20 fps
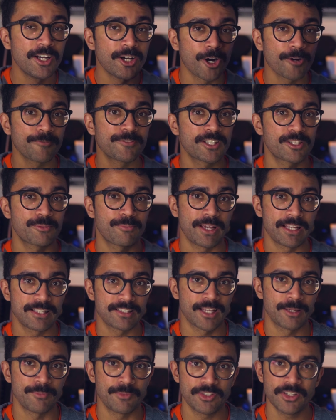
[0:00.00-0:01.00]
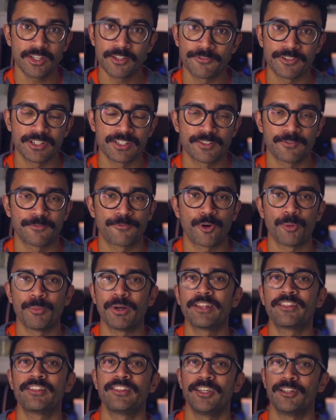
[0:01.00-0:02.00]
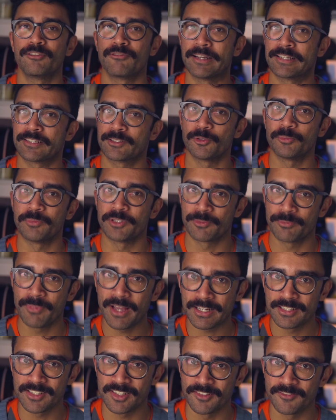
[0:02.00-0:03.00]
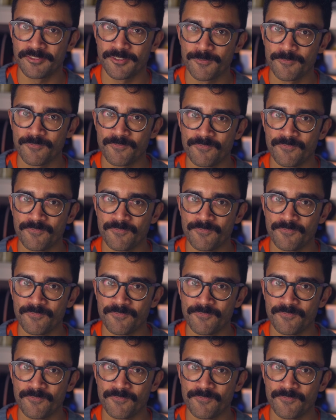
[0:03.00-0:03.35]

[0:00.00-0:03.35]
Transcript: of the spacetime surface from a theoretical perspective.